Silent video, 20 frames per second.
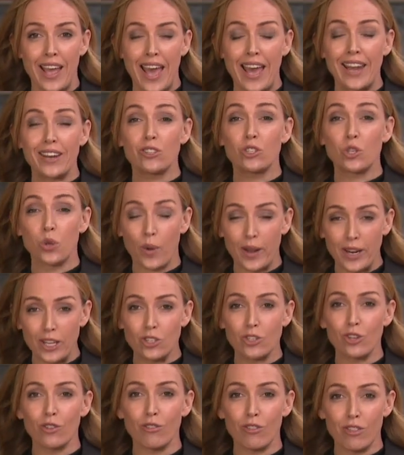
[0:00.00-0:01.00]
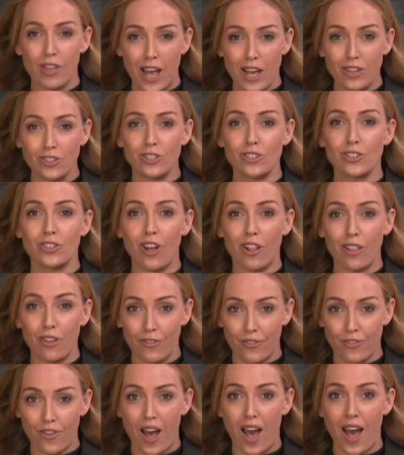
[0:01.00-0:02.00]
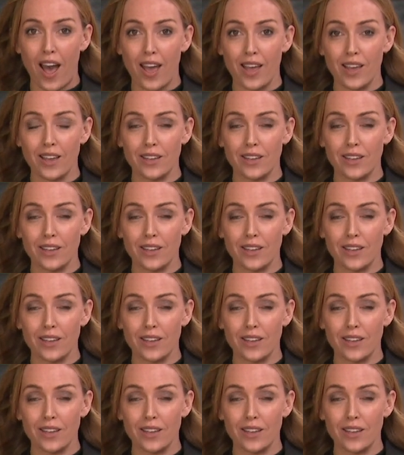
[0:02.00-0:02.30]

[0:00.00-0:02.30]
at a twenty-two thousand dollar fine.